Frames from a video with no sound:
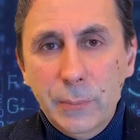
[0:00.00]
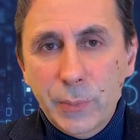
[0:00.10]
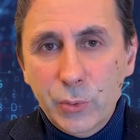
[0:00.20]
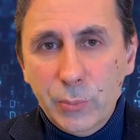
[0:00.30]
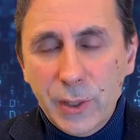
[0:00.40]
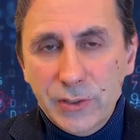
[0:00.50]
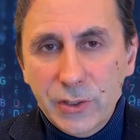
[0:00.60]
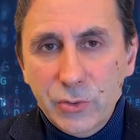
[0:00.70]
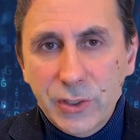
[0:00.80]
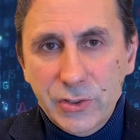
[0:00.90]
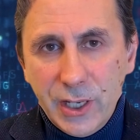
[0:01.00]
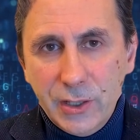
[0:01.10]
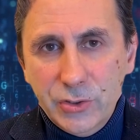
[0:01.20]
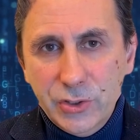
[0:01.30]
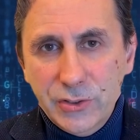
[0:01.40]
But we must address
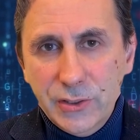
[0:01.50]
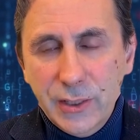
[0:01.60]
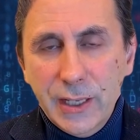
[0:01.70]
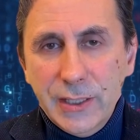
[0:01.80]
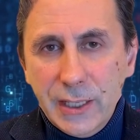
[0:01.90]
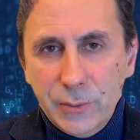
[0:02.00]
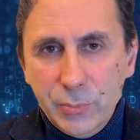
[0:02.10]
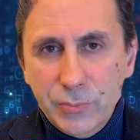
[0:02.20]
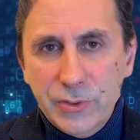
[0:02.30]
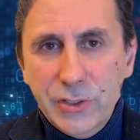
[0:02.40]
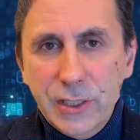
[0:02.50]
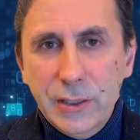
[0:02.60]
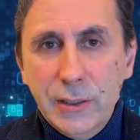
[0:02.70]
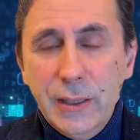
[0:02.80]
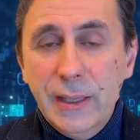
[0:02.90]
challenges like data privacy
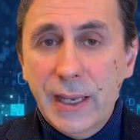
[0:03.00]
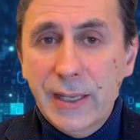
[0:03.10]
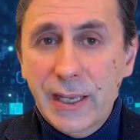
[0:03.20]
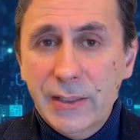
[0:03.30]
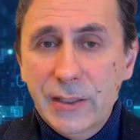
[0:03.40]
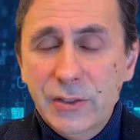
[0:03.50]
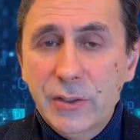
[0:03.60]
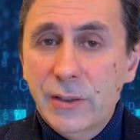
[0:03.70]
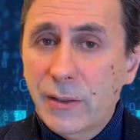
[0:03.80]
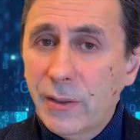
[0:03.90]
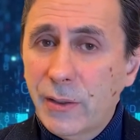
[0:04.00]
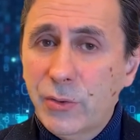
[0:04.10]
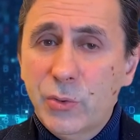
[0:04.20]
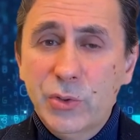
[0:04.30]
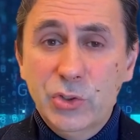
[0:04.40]
and ethics
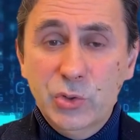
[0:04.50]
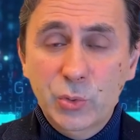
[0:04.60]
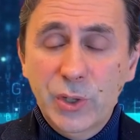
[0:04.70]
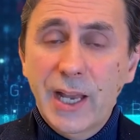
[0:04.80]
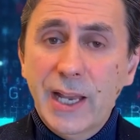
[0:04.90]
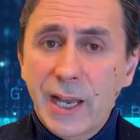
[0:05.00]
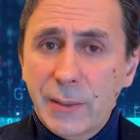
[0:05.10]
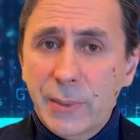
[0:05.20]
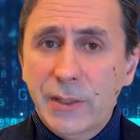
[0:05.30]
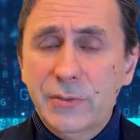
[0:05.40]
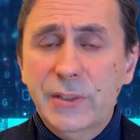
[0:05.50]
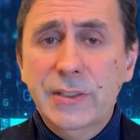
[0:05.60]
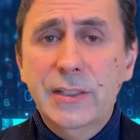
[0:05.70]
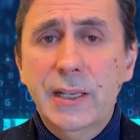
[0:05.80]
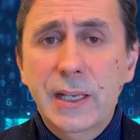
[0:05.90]
to ensure AI
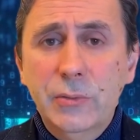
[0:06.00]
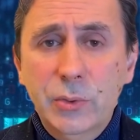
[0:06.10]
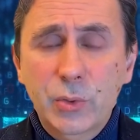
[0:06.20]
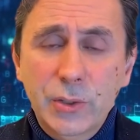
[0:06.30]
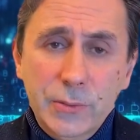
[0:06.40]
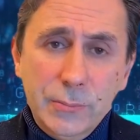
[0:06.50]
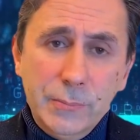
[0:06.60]
benefits everyone.